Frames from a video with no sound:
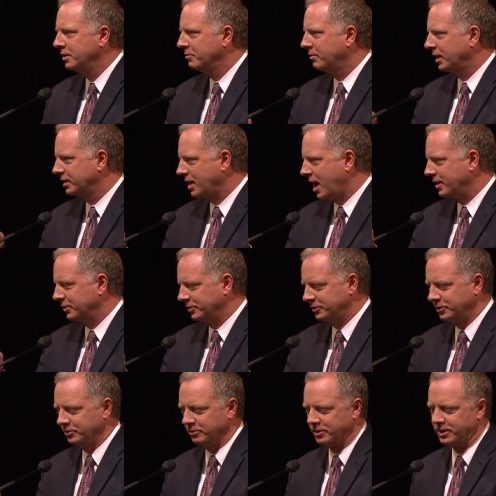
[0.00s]
my daughters
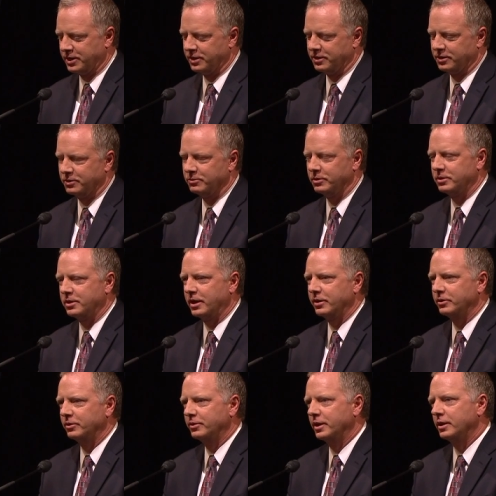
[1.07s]
who are here will tell
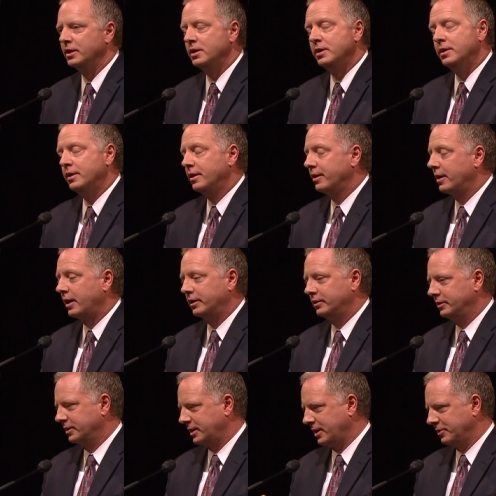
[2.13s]
you that not
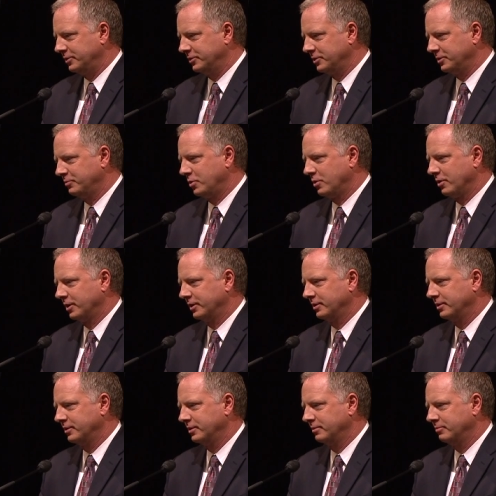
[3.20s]
all accountants are
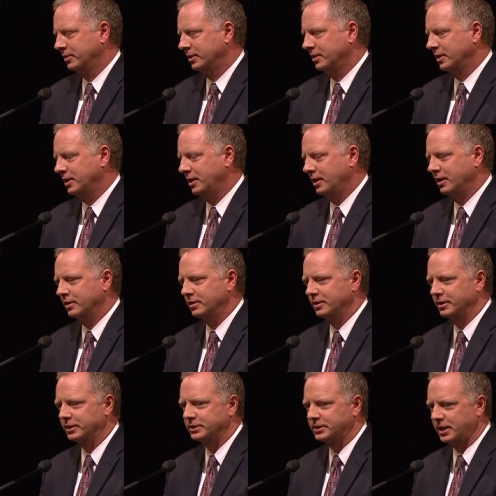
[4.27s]
boring, but they can get
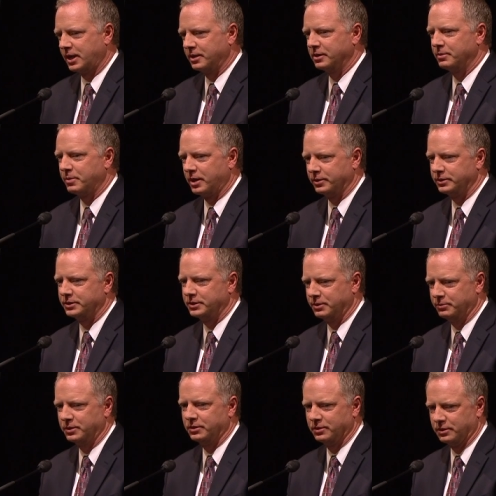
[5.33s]
excited about
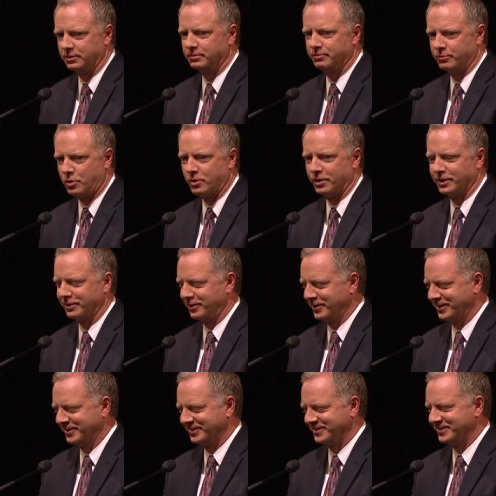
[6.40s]
seemingly boring
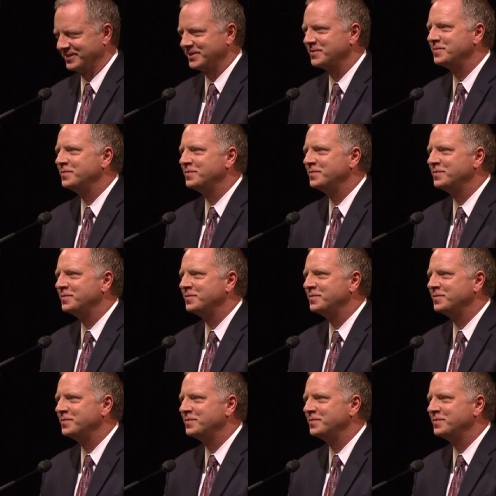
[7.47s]
things.